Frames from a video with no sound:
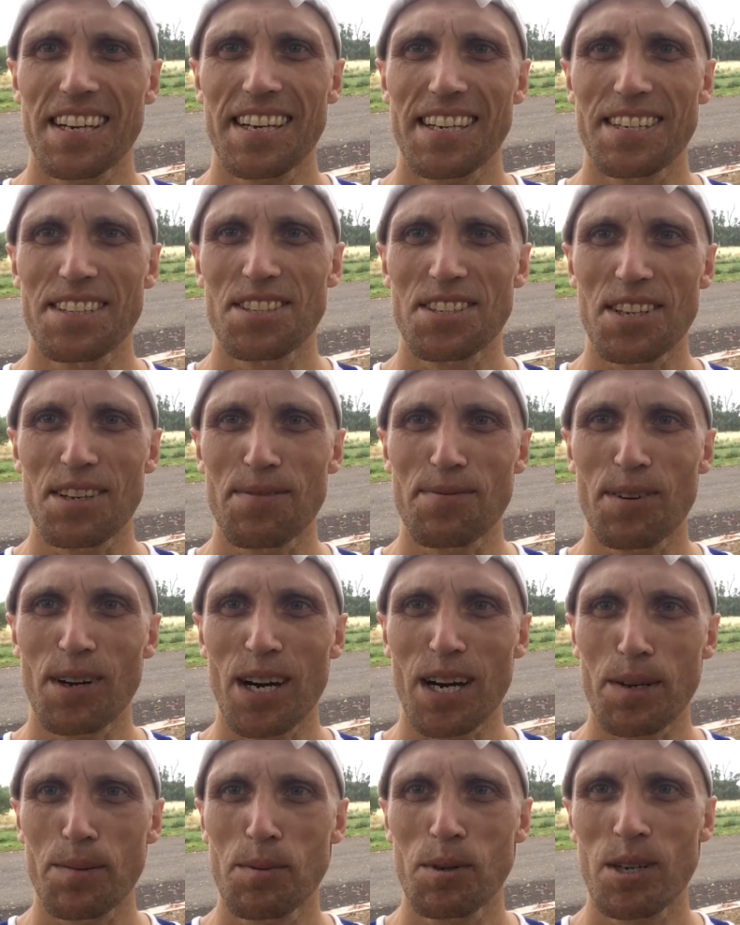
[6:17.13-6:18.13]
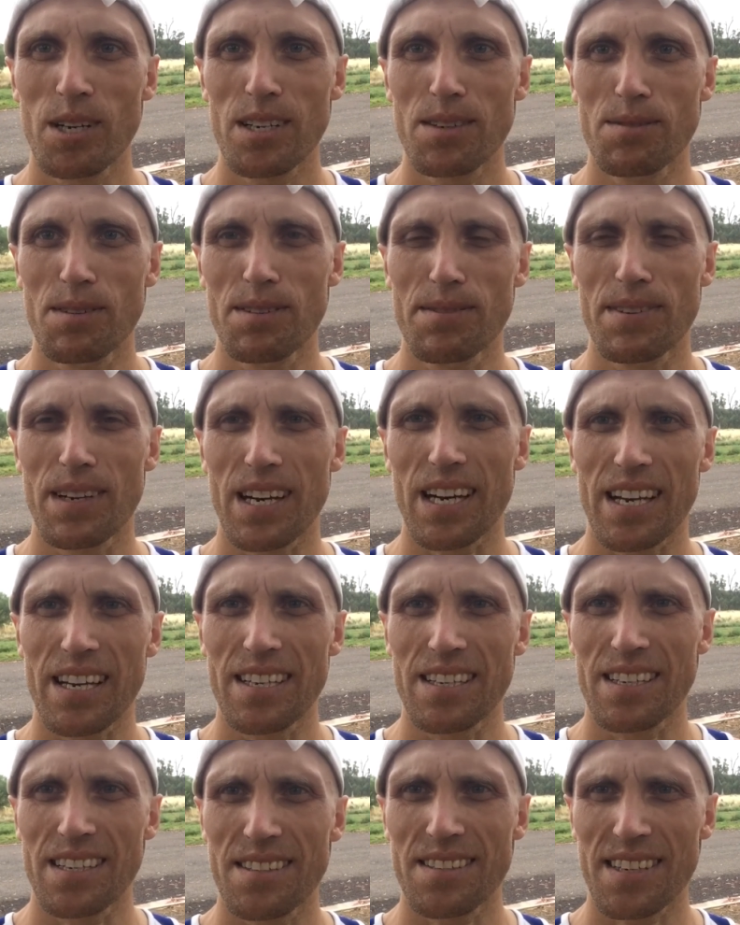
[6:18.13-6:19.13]
It's Friday morning. We've had
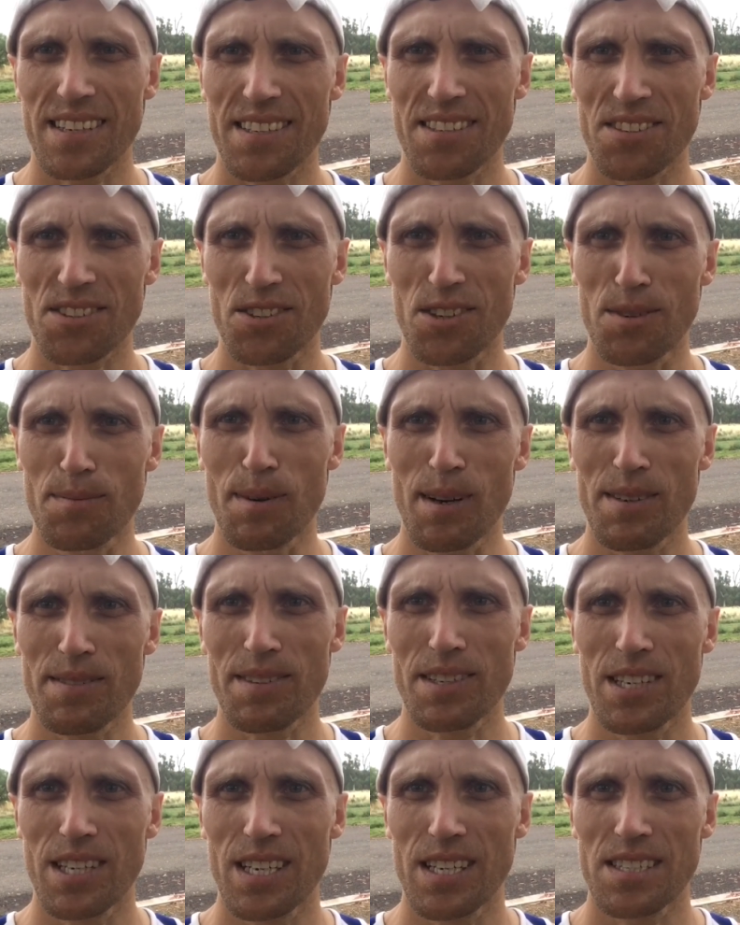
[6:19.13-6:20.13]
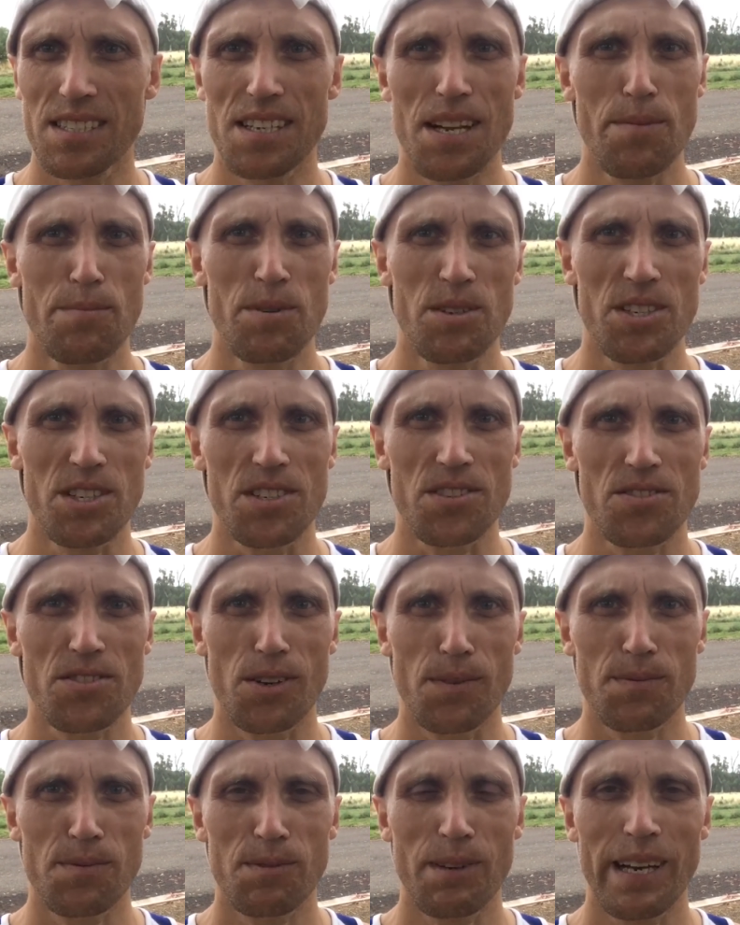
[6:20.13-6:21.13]
a thunderstorm overnight. Temperatures
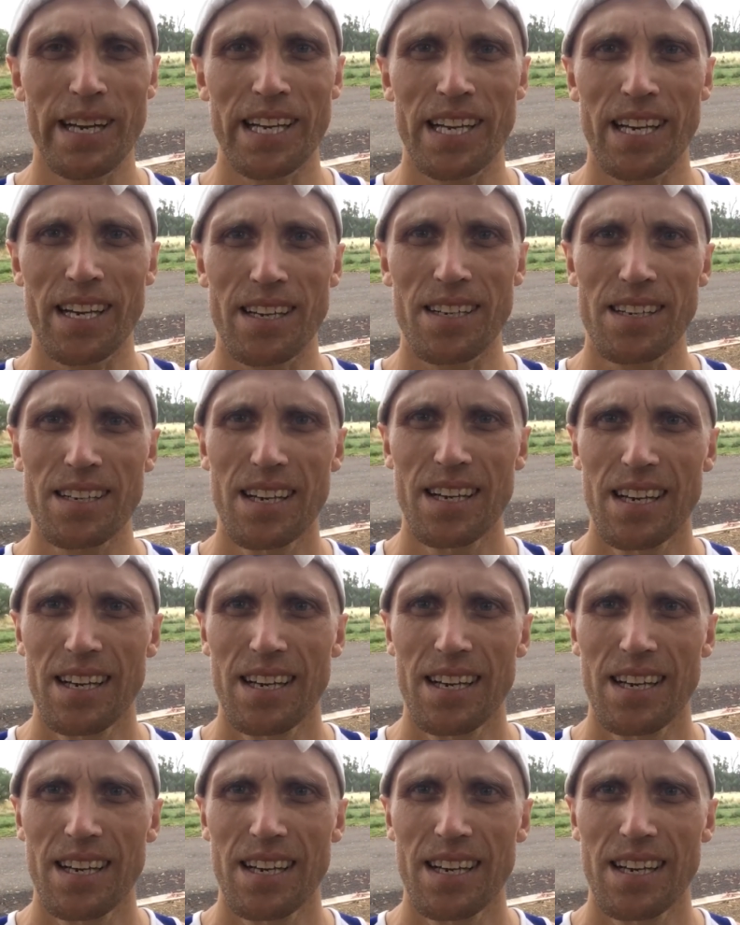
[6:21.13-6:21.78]
dropped way down.